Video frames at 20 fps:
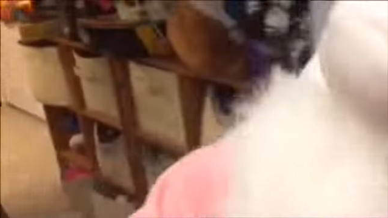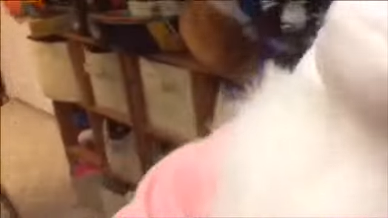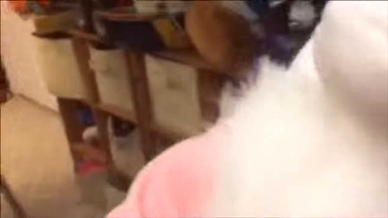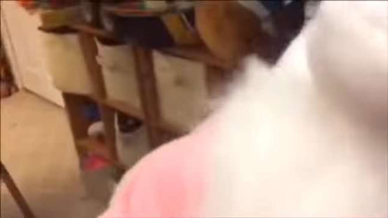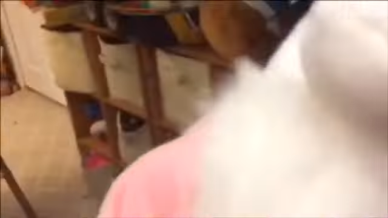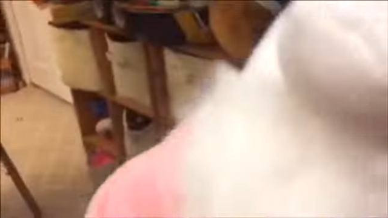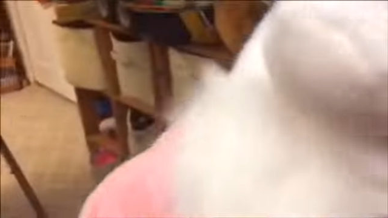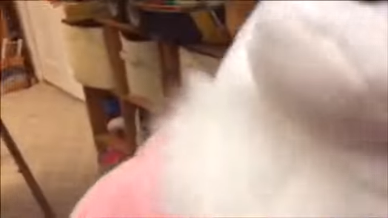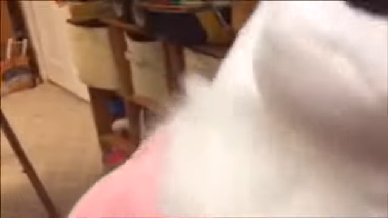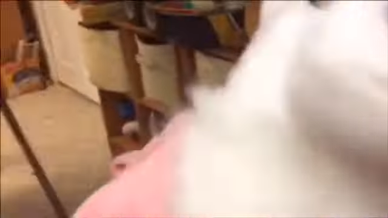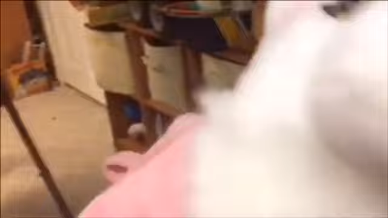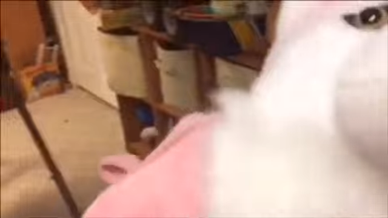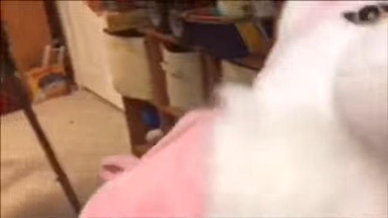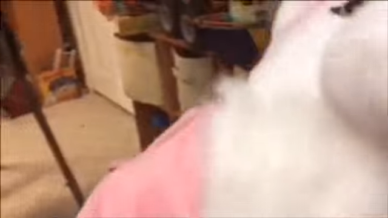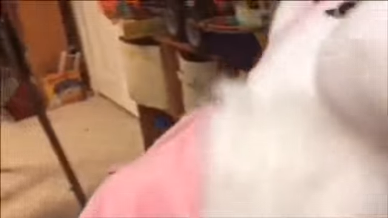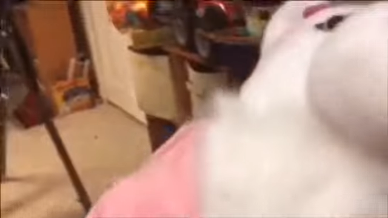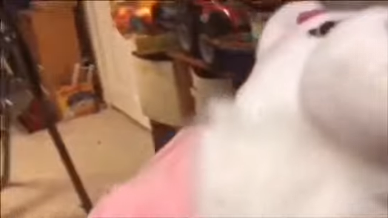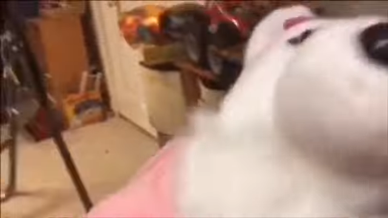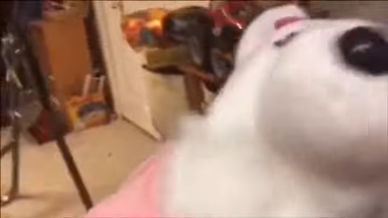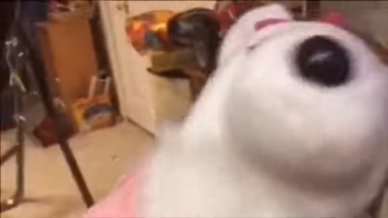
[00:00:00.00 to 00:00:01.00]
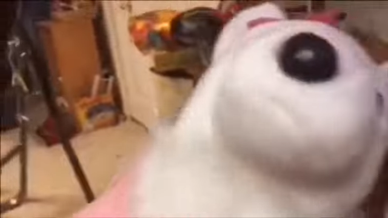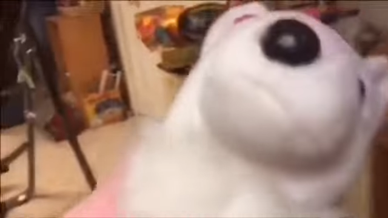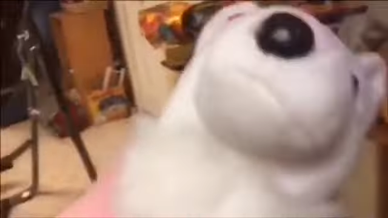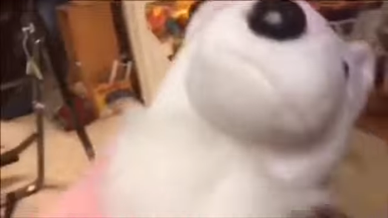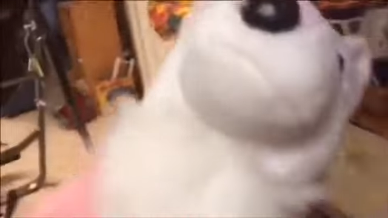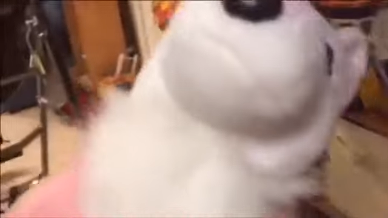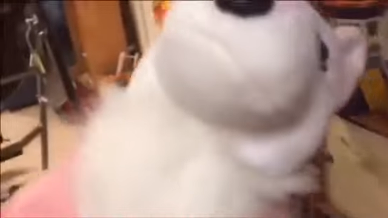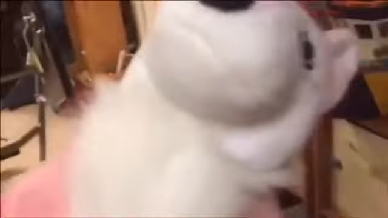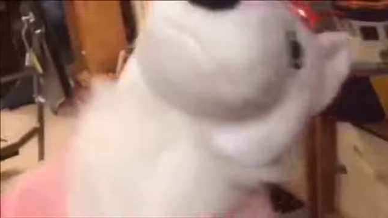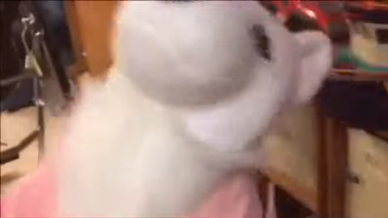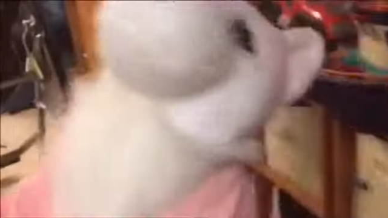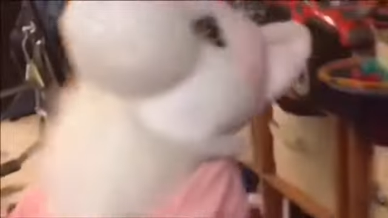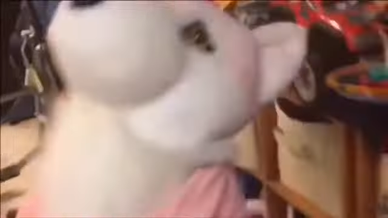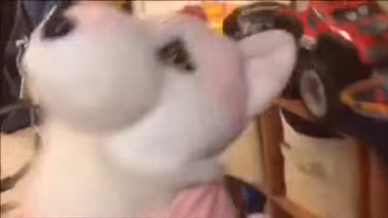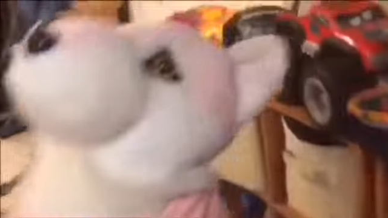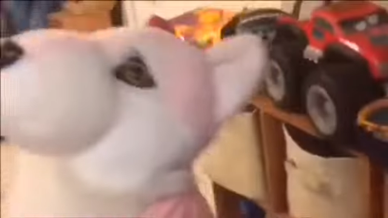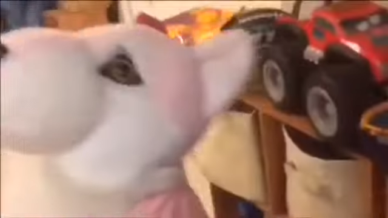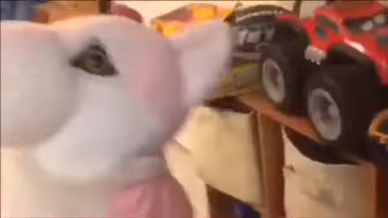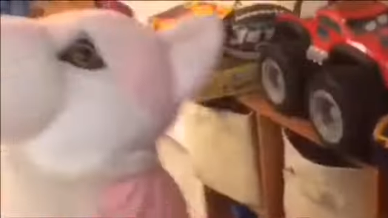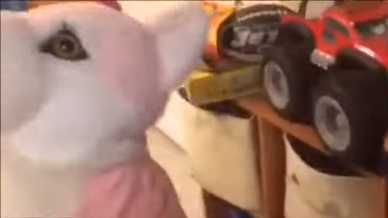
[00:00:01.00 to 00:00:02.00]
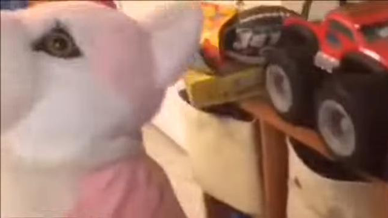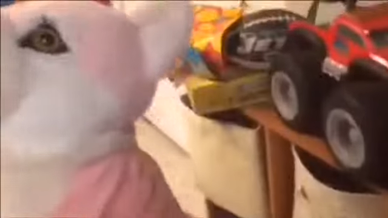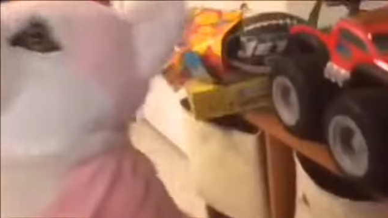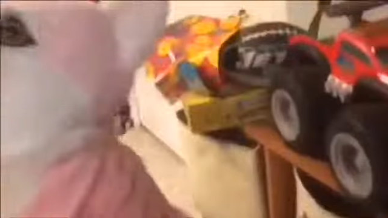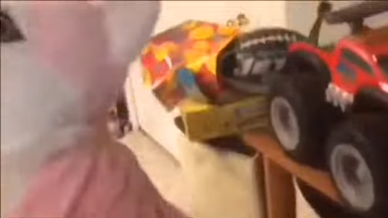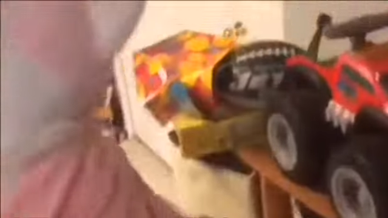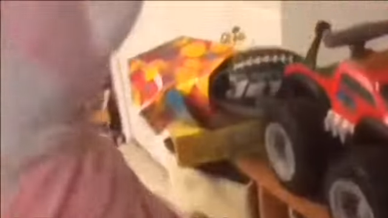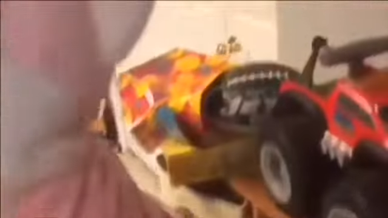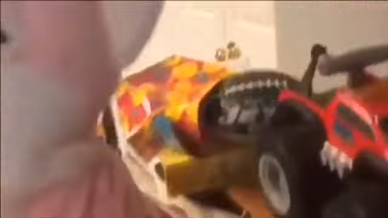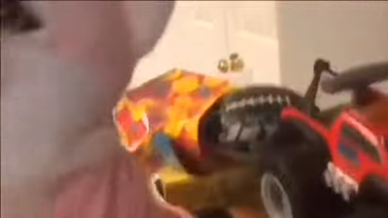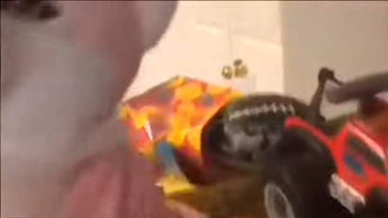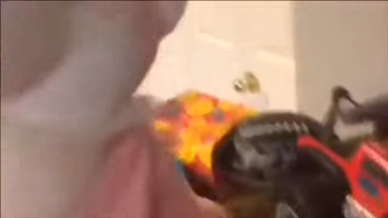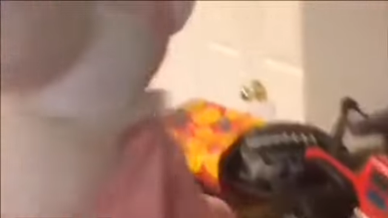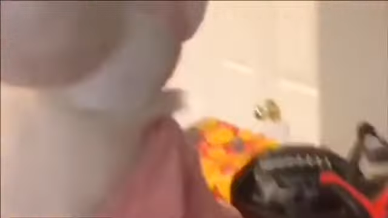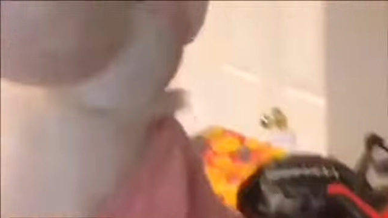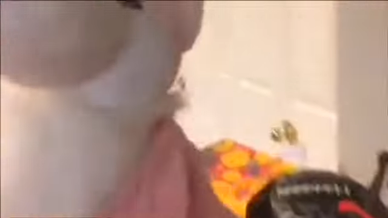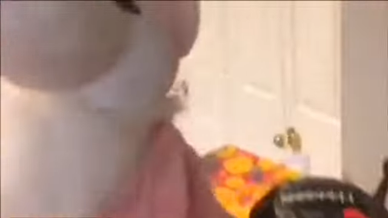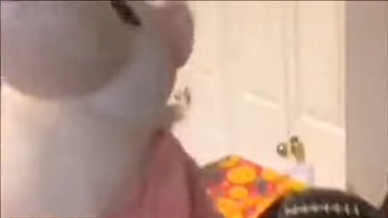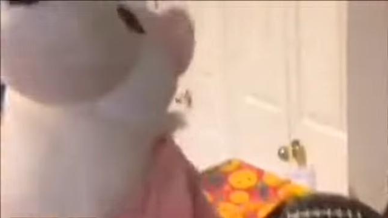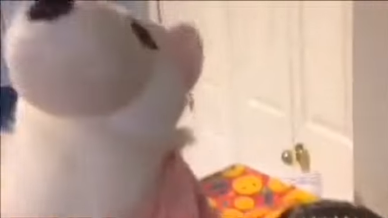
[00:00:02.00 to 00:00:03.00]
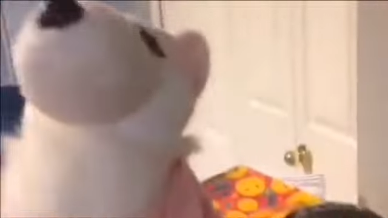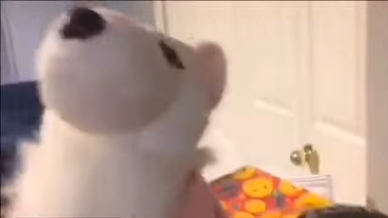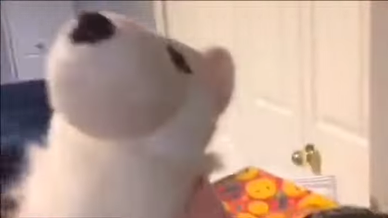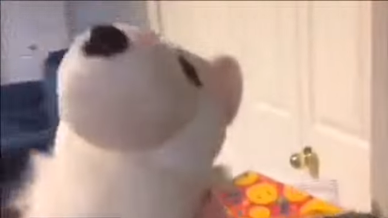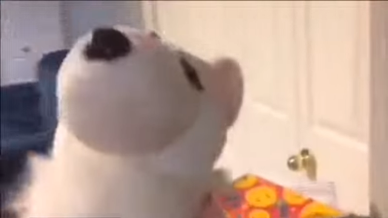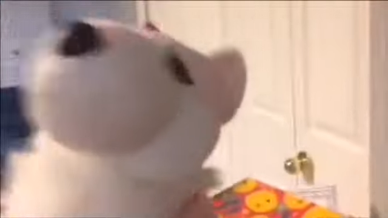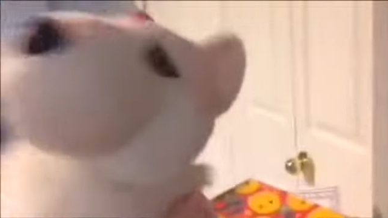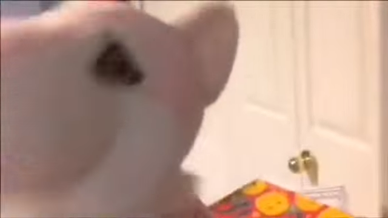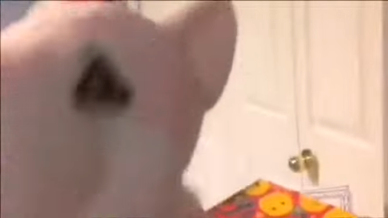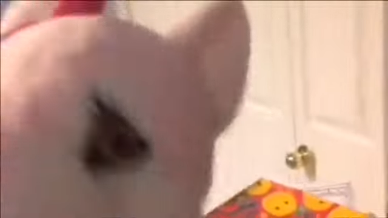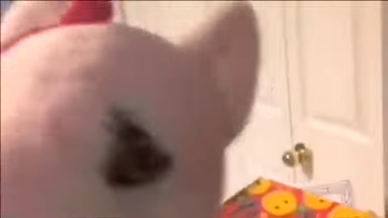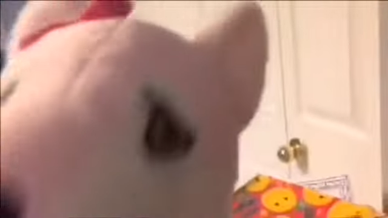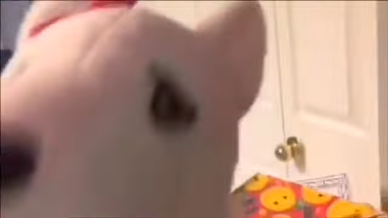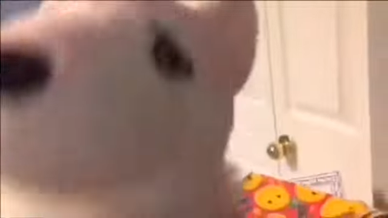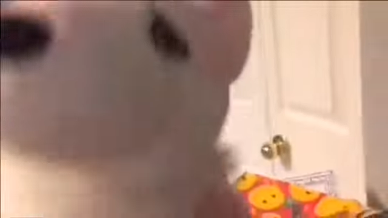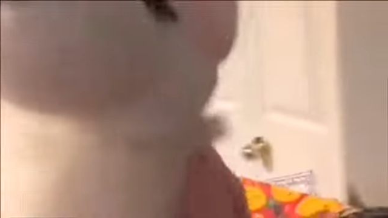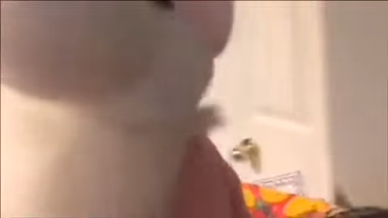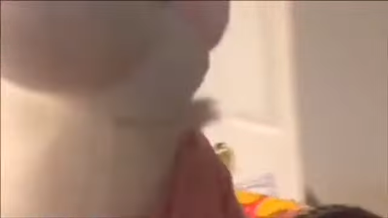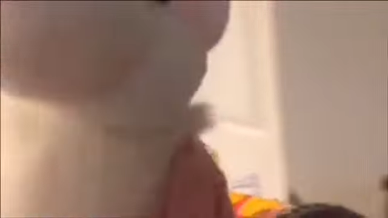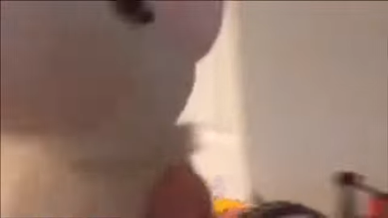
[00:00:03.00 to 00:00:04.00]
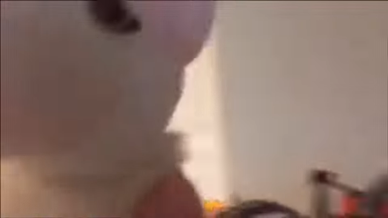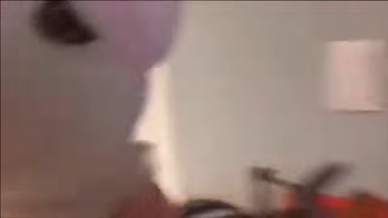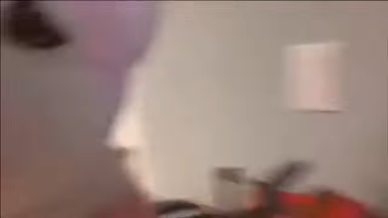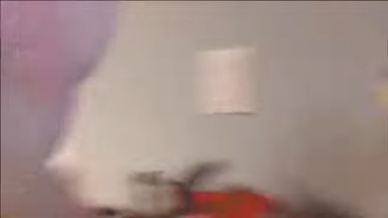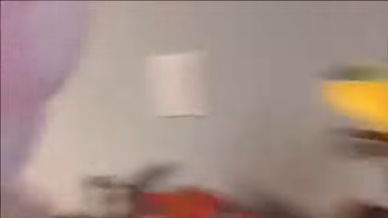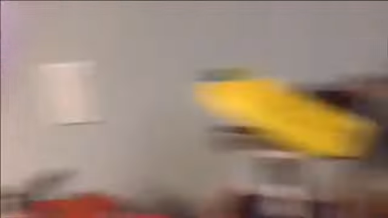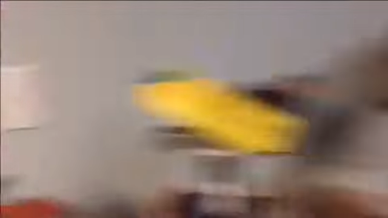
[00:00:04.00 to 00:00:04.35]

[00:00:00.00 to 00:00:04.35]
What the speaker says: [unreadable: no face in view]